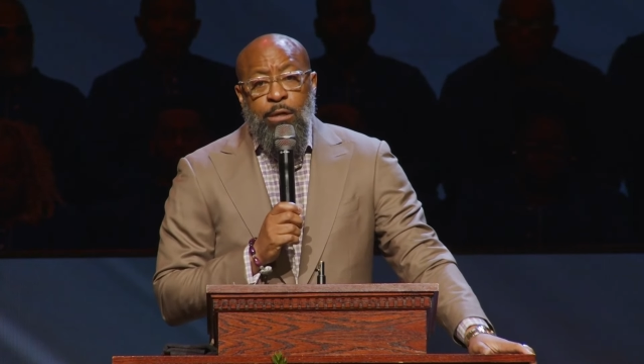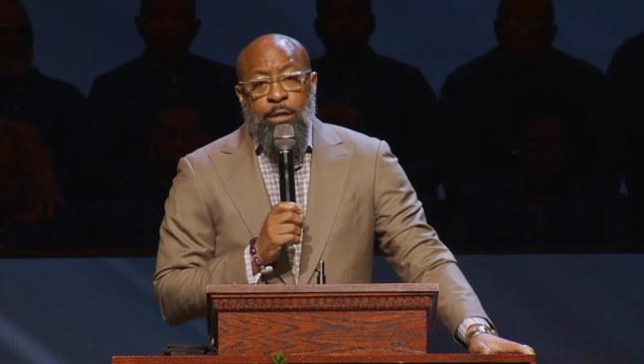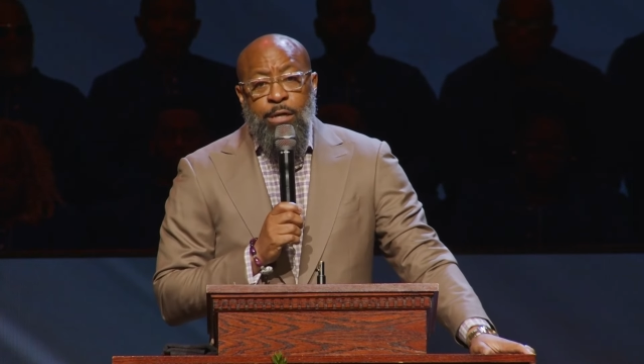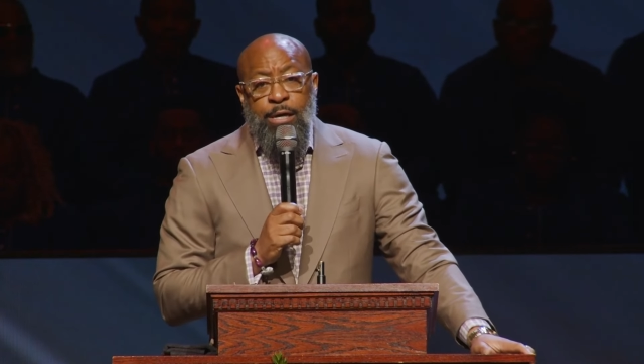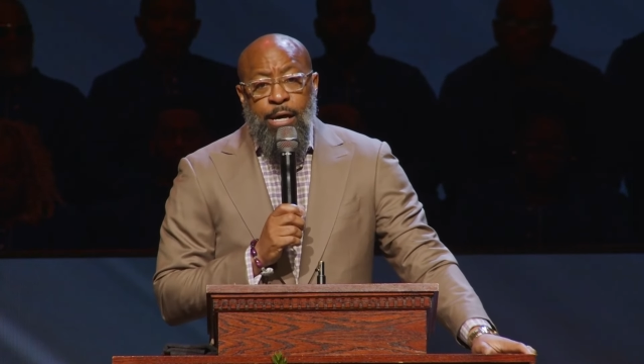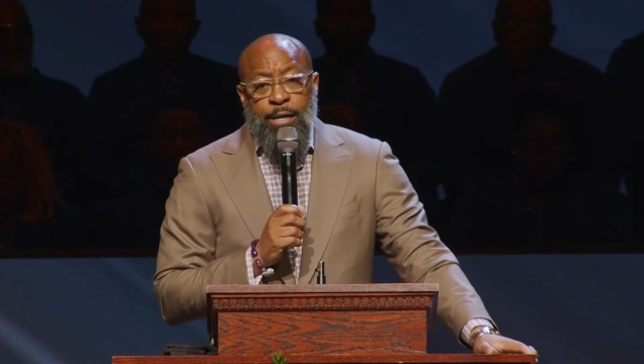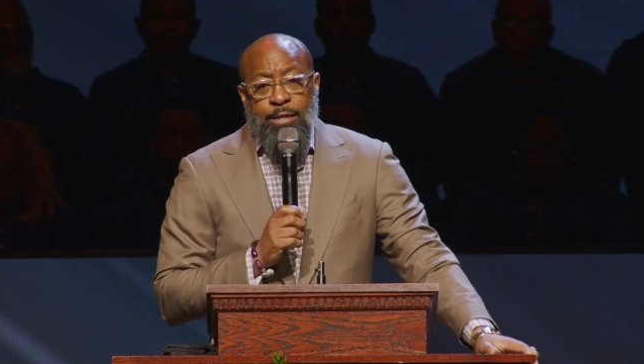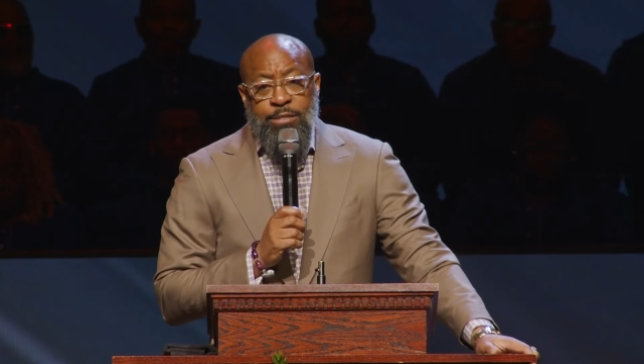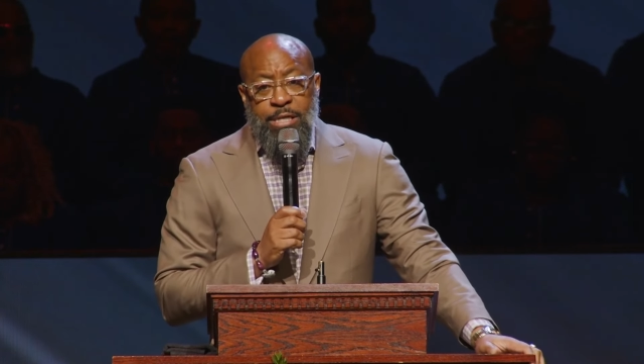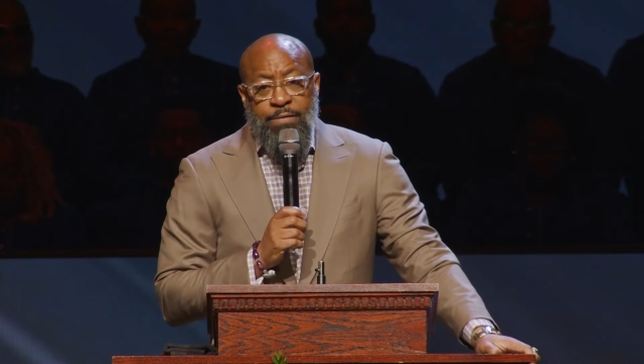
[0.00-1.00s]
God
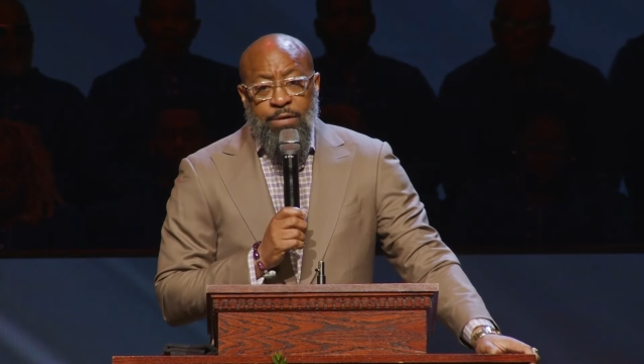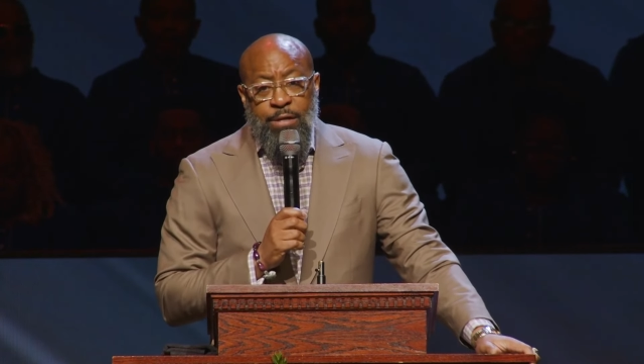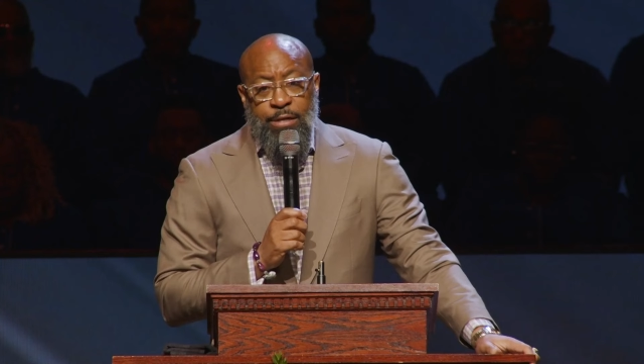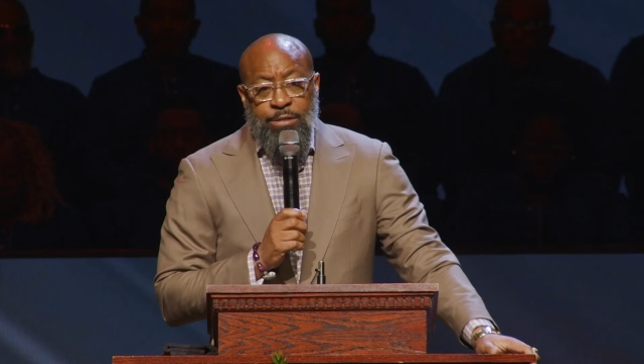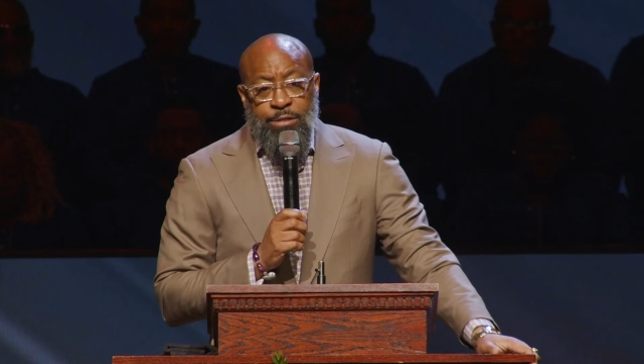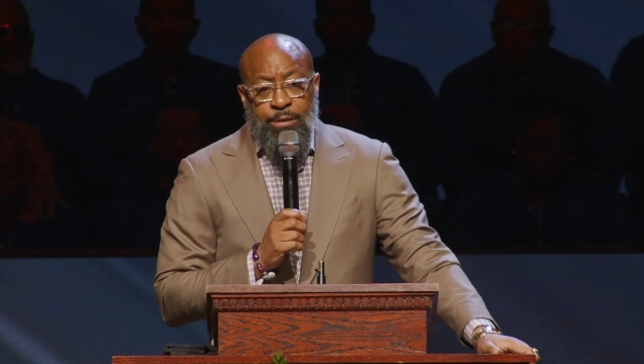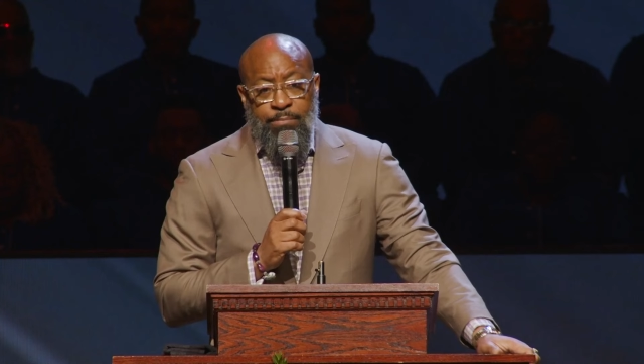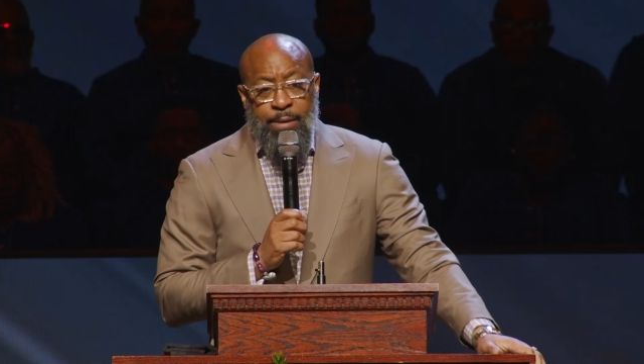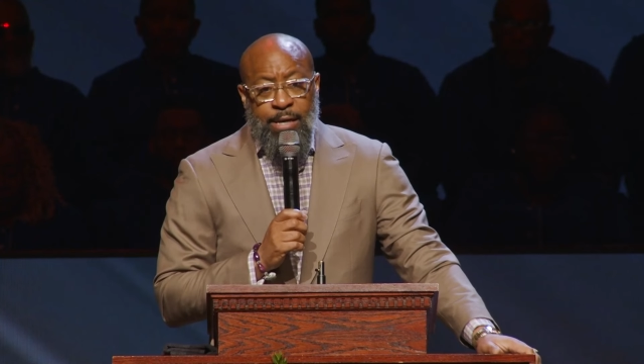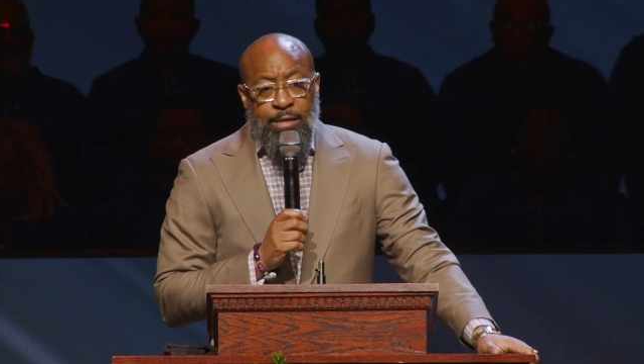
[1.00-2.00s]
has given us the
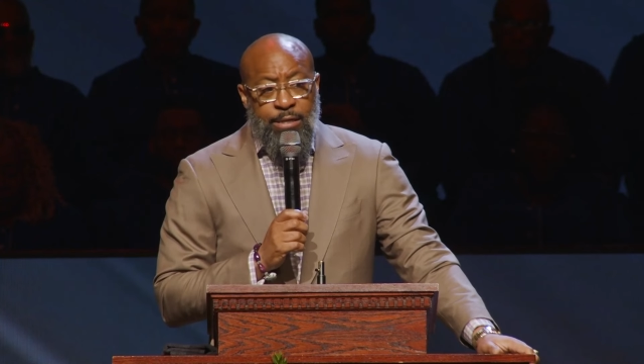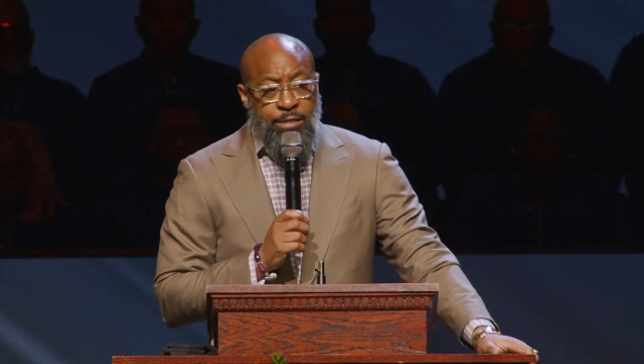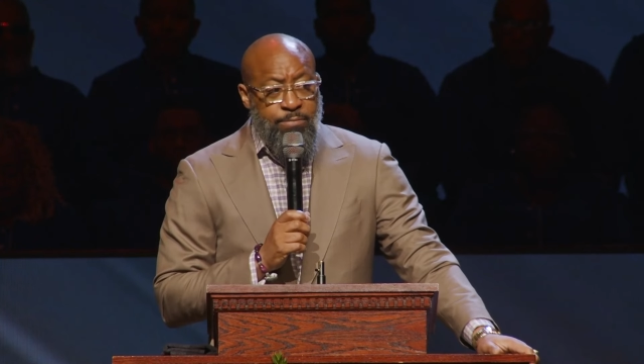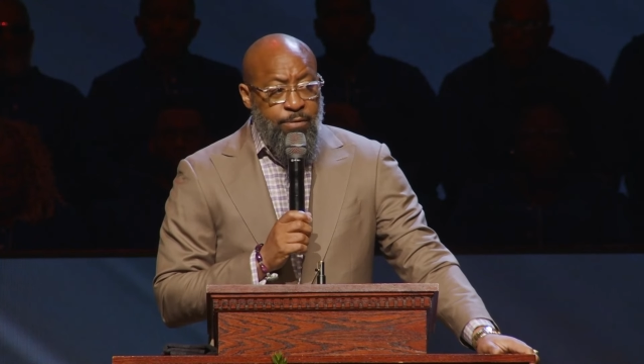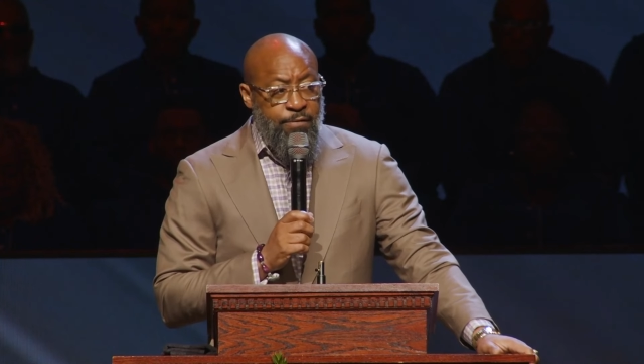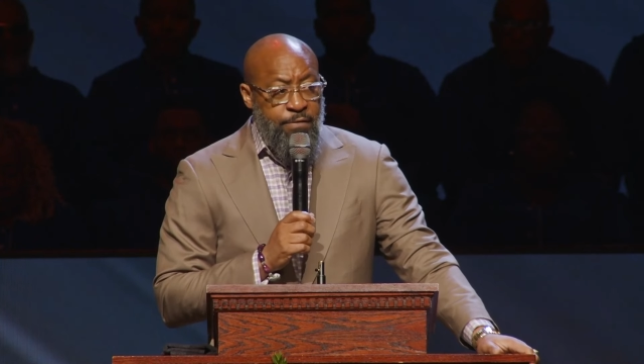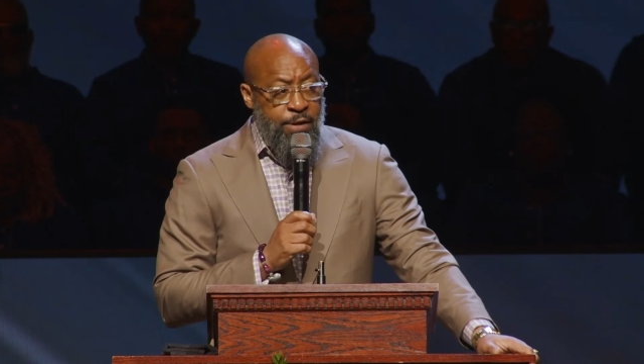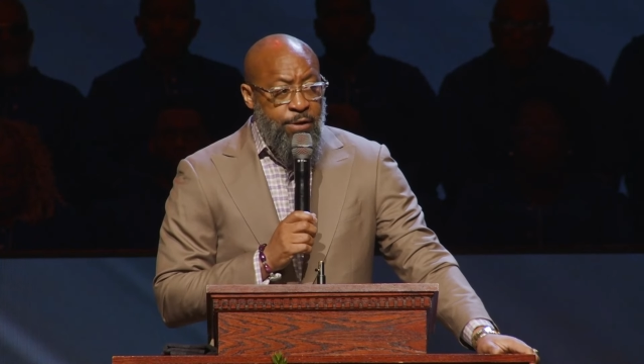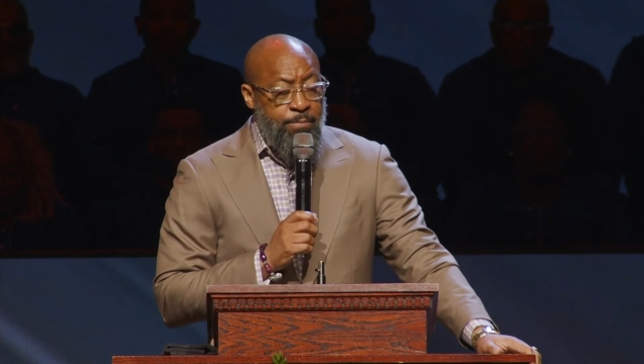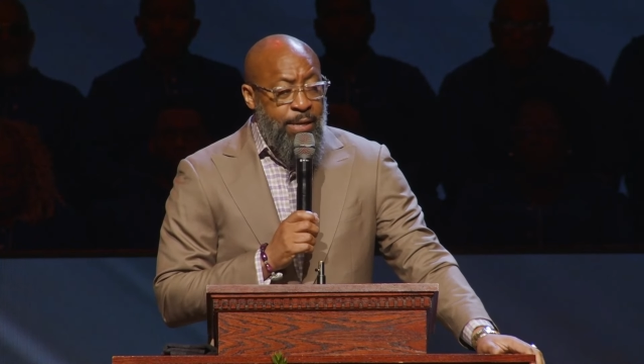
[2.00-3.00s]
mechanism of
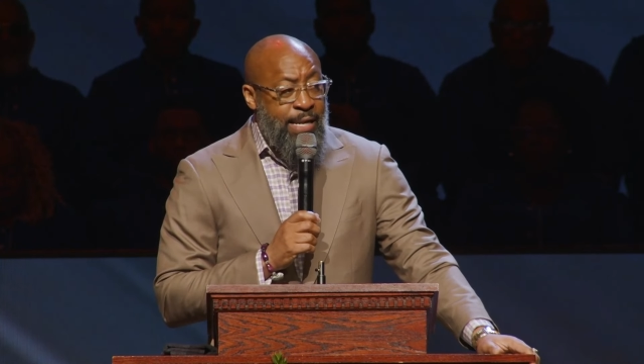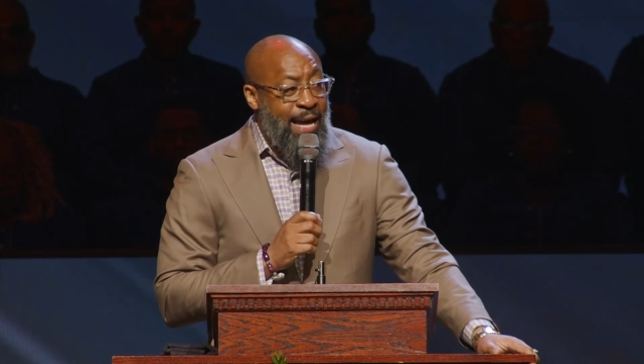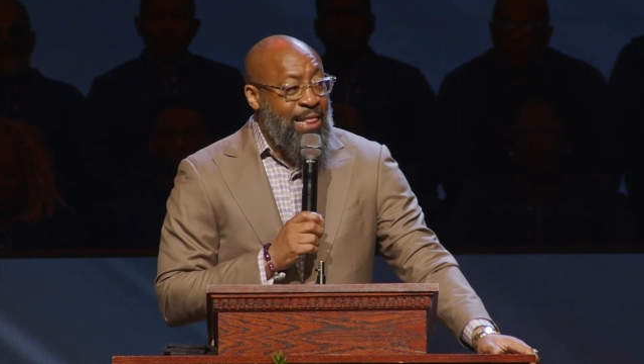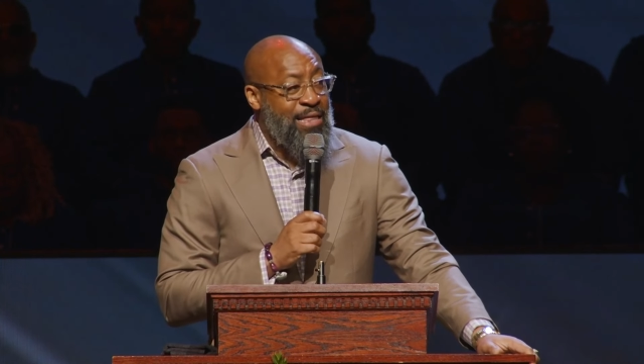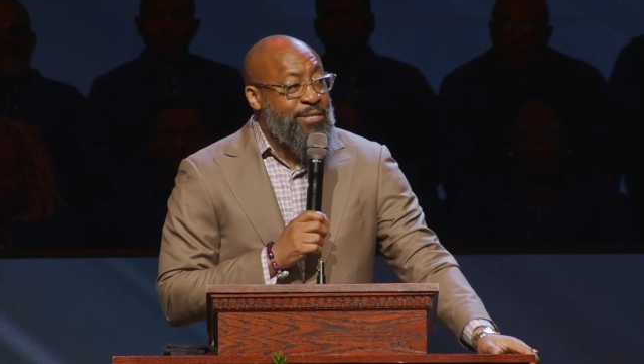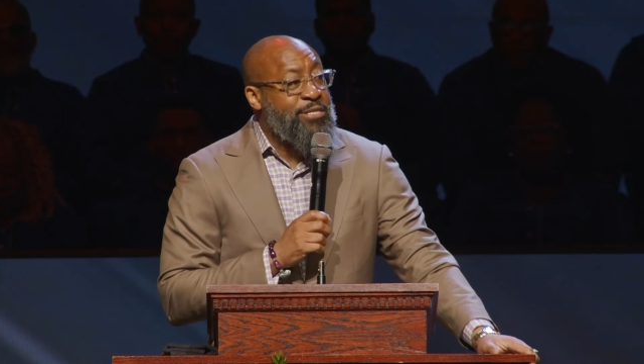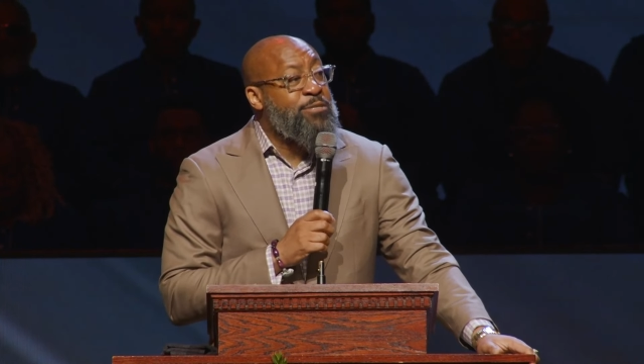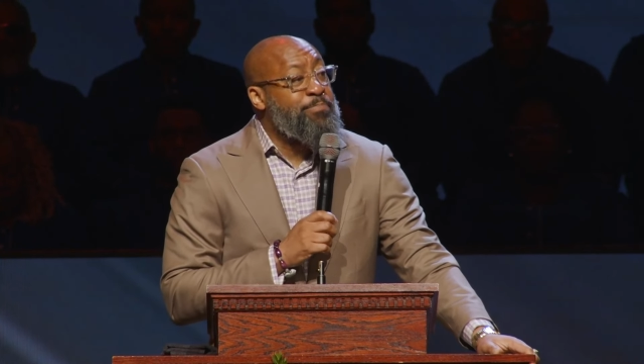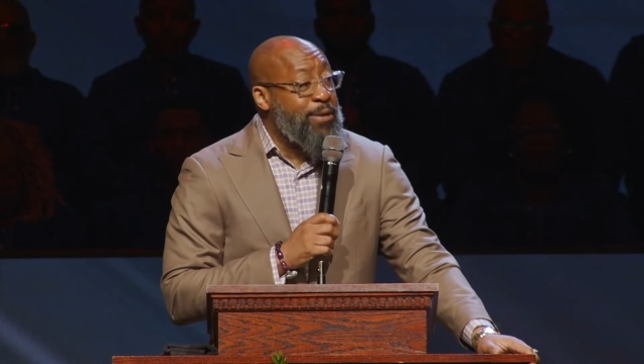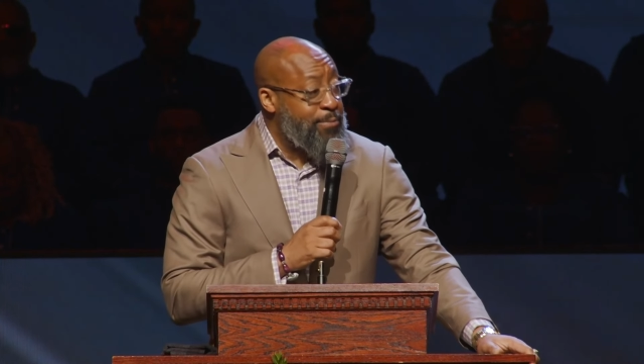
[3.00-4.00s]
fear, but not the
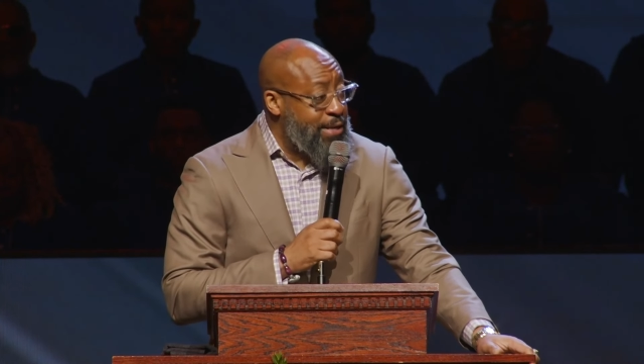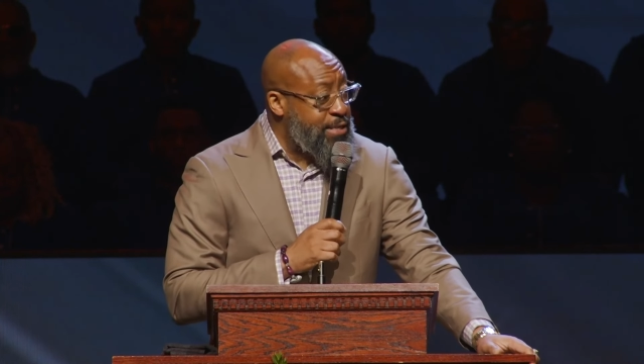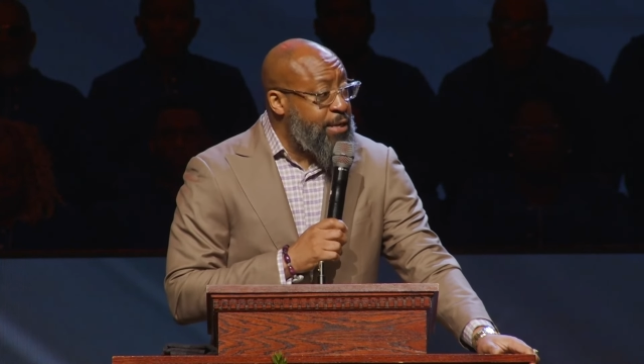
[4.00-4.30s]
spirit of